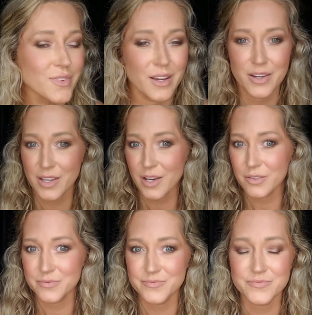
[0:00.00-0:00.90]
There you
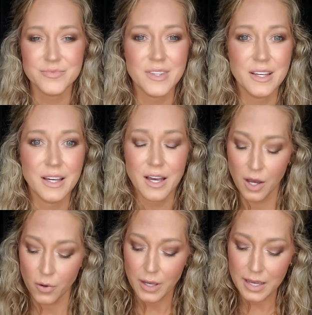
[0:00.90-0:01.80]
go.
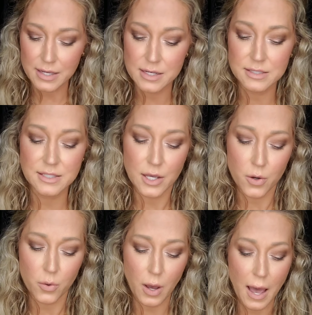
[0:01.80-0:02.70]
Okay,
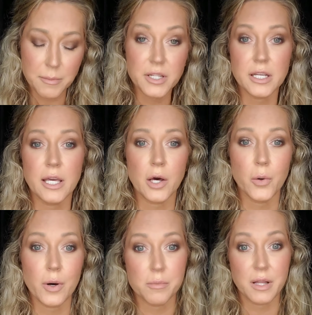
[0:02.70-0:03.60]
so I'm gonna
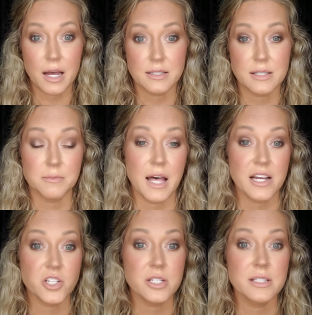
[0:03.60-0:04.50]
go apply some
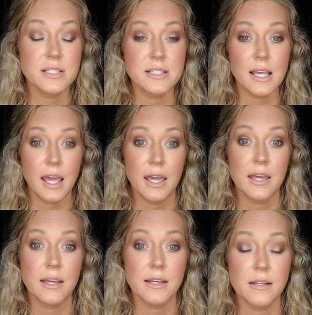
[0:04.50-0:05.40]
lashes
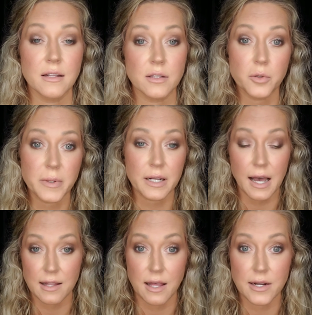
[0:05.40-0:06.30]
and a little bit of
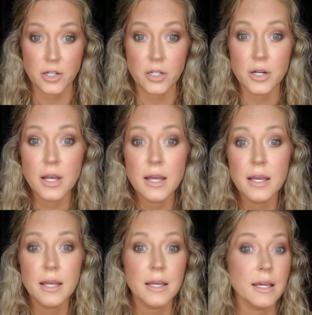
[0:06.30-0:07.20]
eyeliner
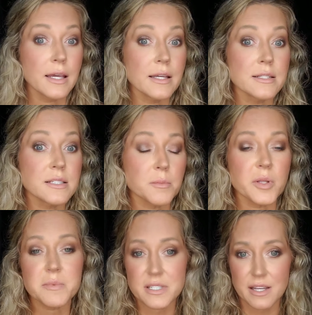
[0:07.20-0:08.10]
and some
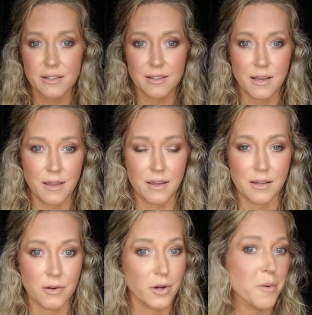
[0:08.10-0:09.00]
lipstick,
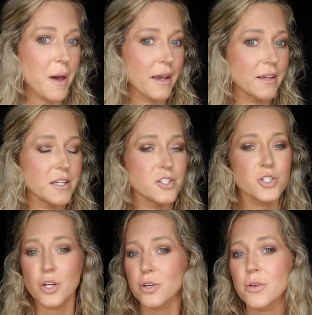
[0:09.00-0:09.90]
and I'll come back and
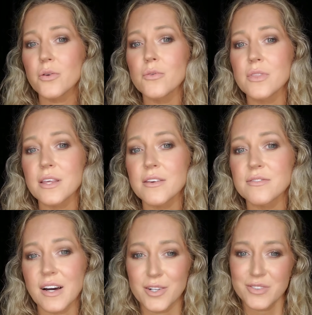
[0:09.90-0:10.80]
show you the
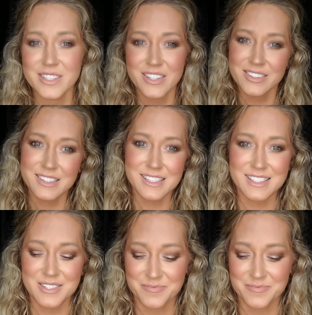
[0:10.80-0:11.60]
final results.